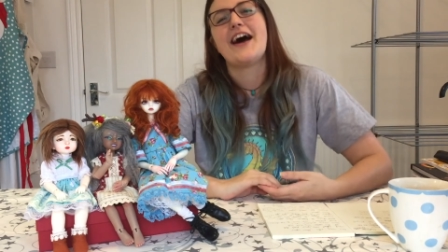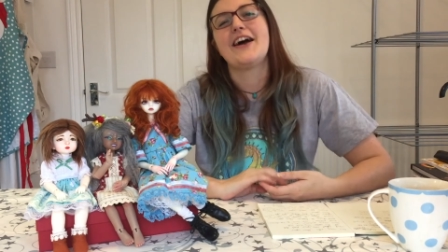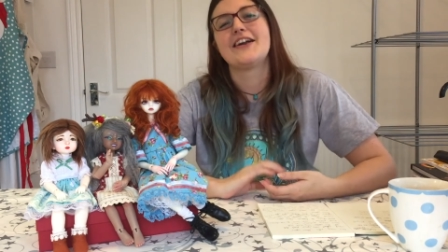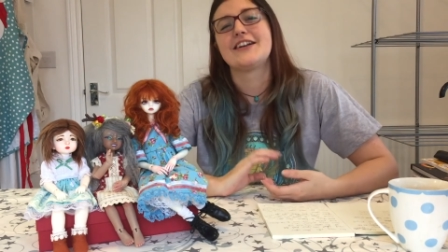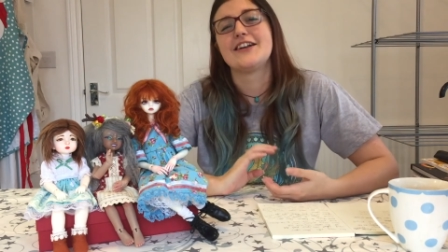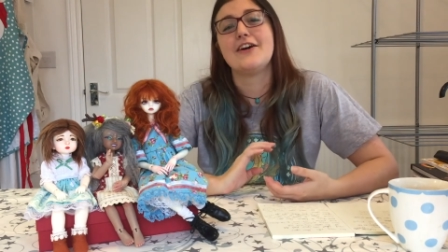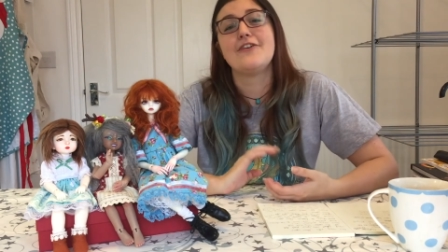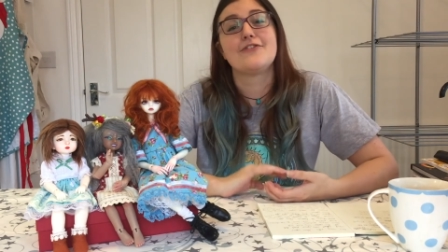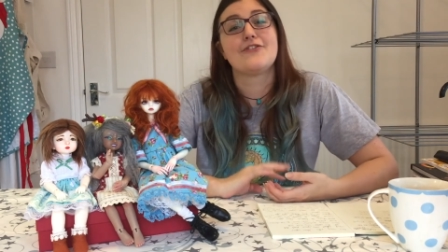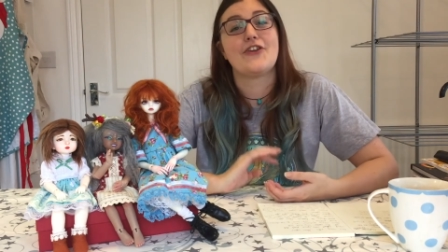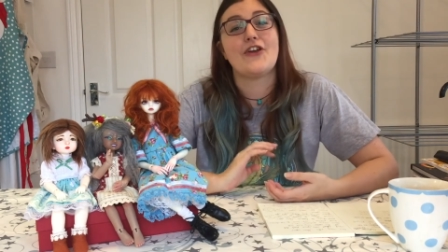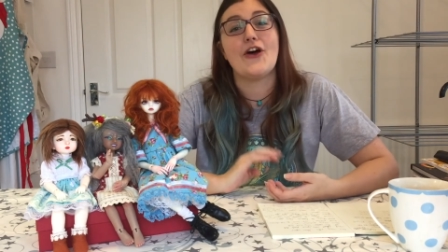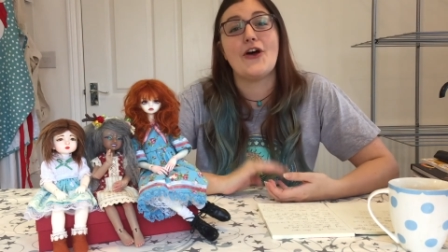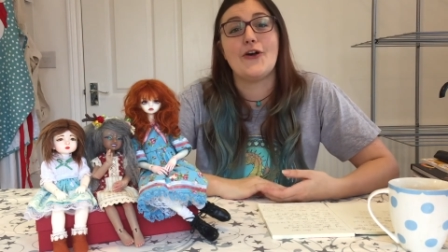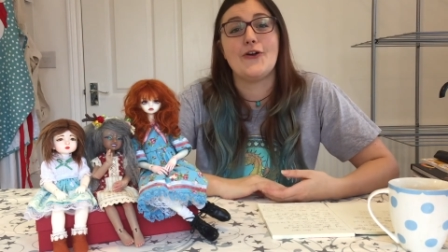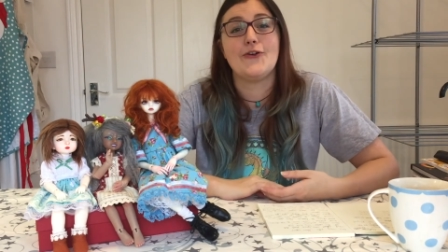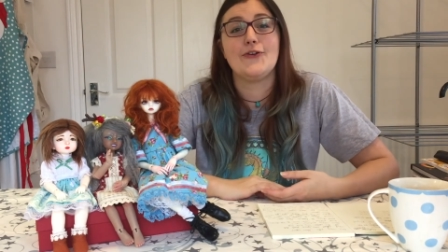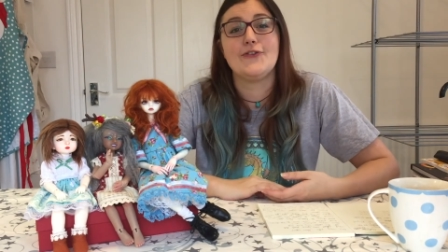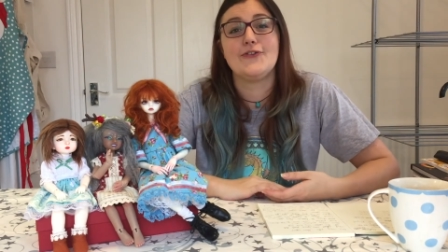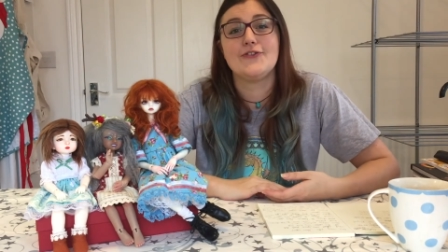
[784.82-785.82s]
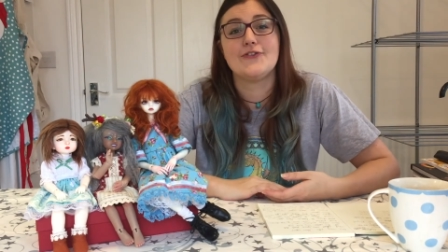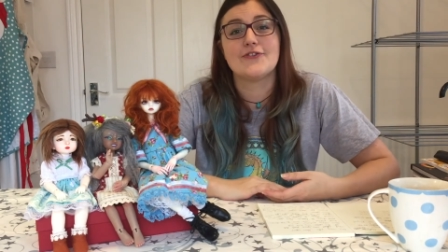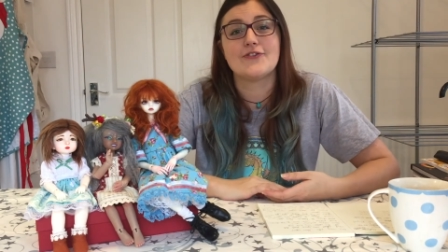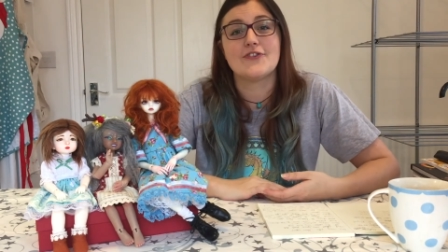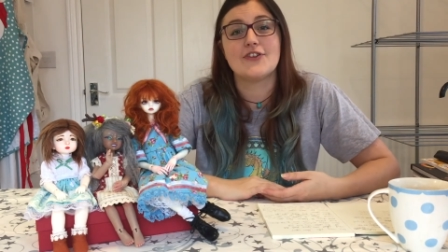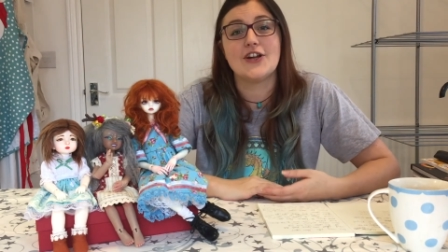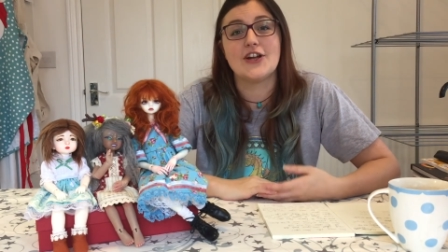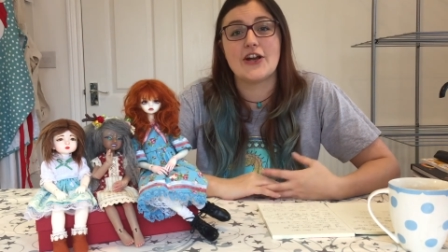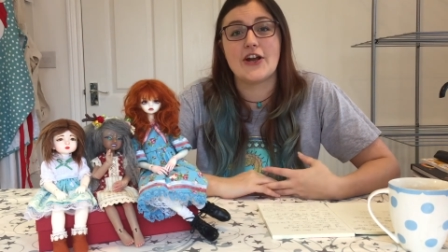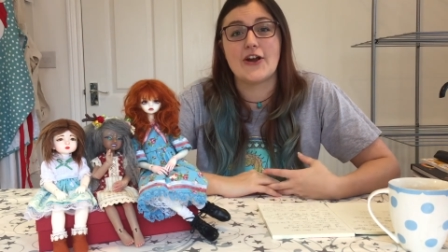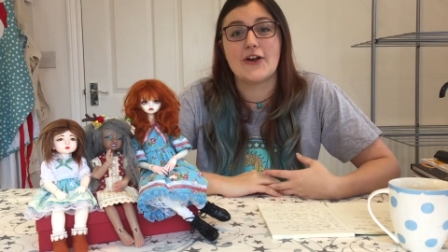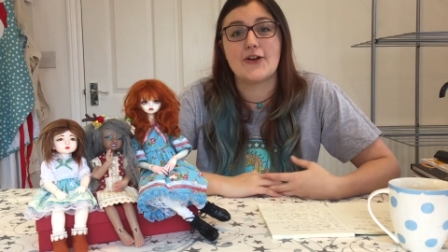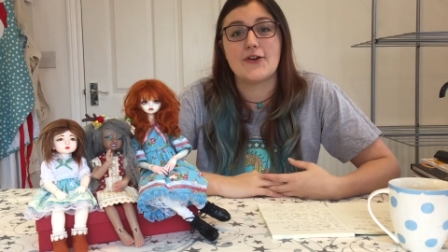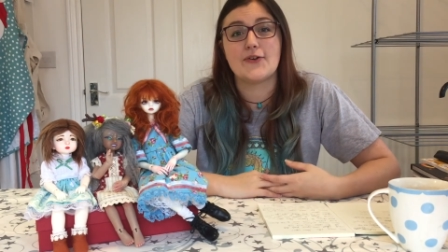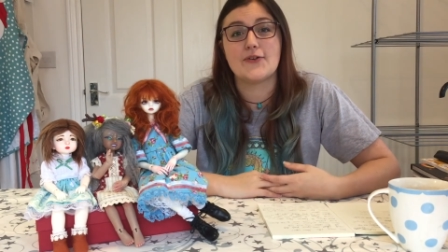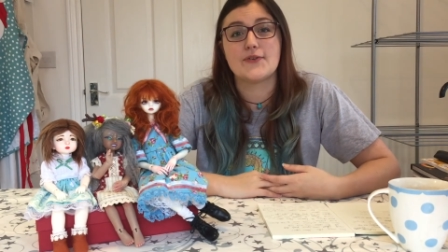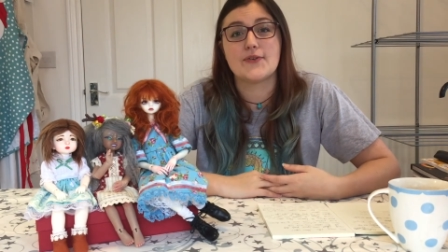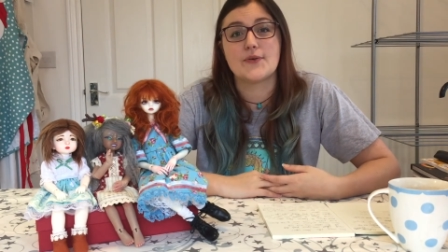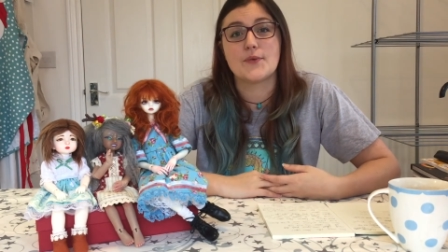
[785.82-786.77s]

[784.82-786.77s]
I'd love to own, you know,